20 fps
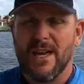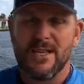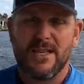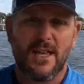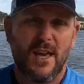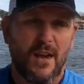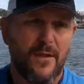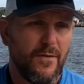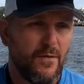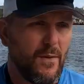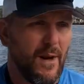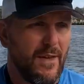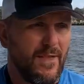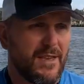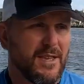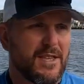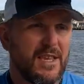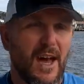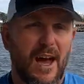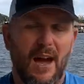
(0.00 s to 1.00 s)
and stuff around
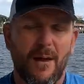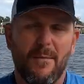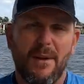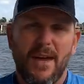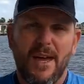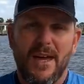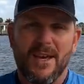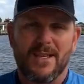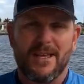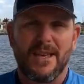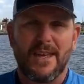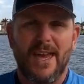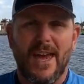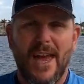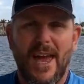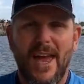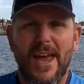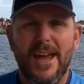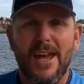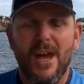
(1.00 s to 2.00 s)
this time. It's like,
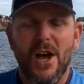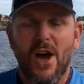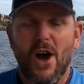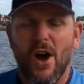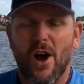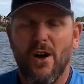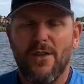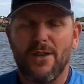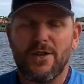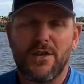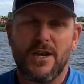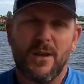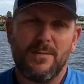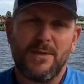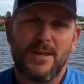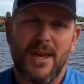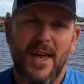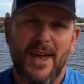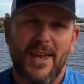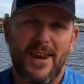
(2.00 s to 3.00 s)
hey, are the
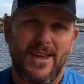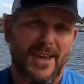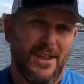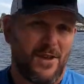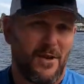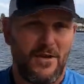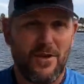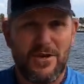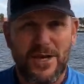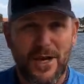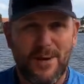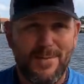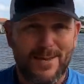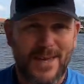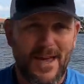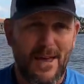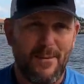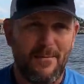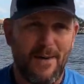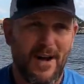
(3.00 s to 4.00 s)
sheepshead in? Are the
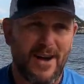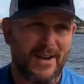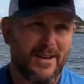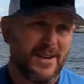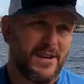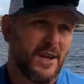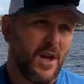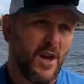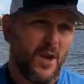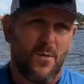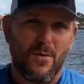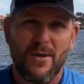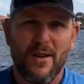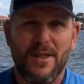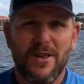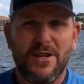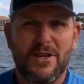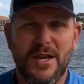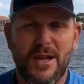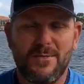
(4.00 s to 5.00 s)
sheepshead biting? Where
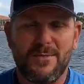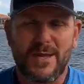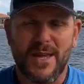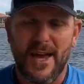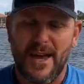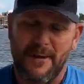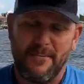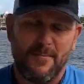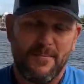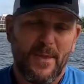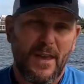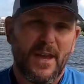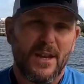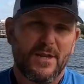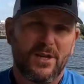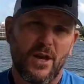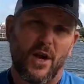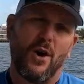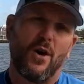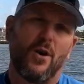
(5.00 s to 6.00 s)
are the sheepshead?
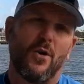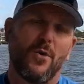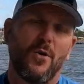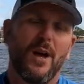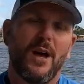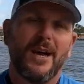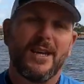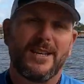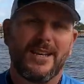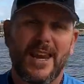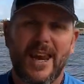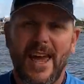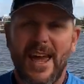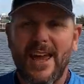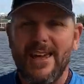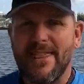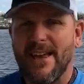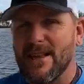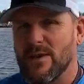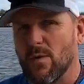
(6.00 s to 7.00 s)
So
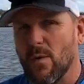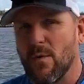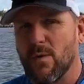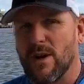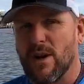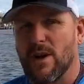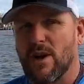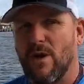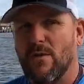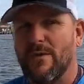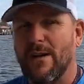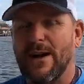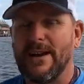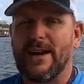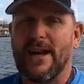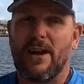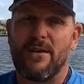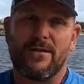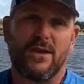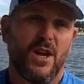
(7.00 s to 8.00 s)
today that's what we're gonna go
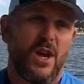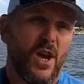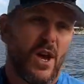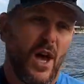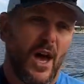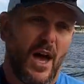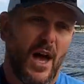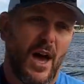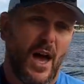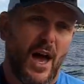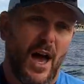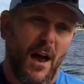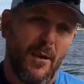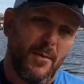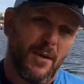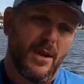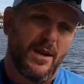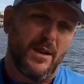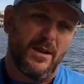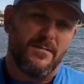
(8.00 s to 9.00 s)
find out. I'm
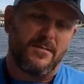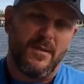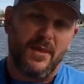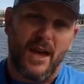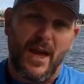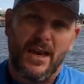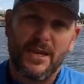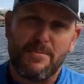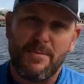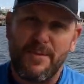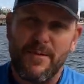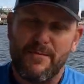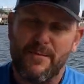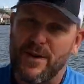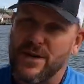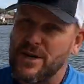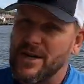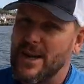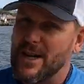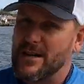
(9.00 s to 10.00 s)
on a
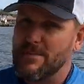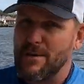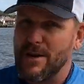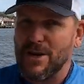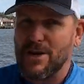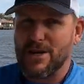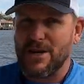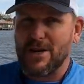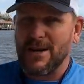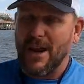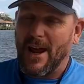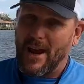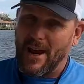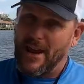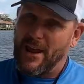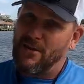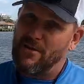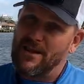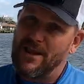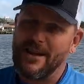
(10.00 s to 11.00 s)
fishing expedition,
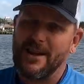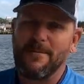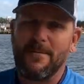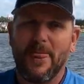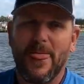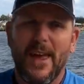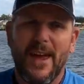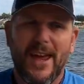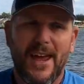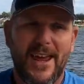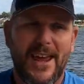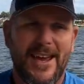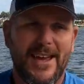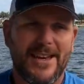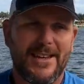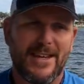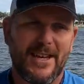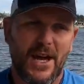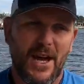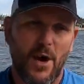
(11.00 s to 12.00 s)
literally,
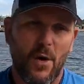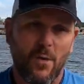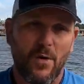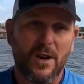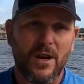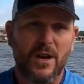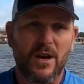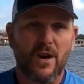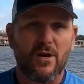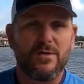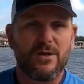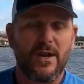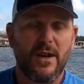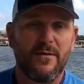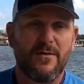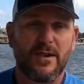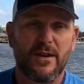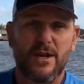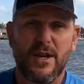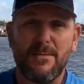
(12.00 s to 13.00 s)
and we're gonna go see
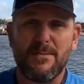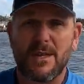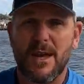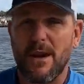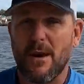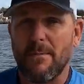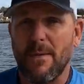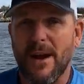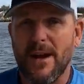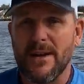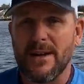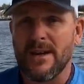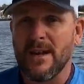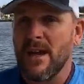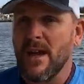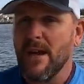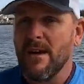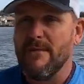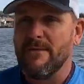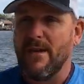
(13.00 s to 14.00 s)
if the sheepshead are biting,
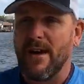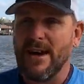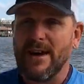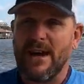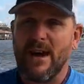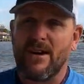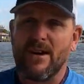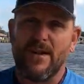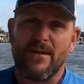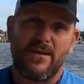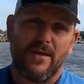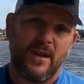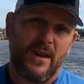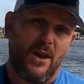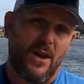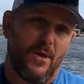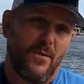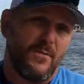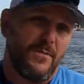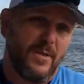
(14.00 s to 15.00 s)
find out if,
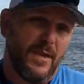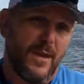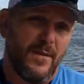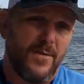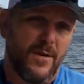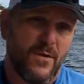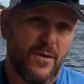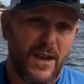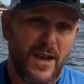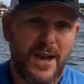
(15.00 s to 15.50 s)
you know, if they're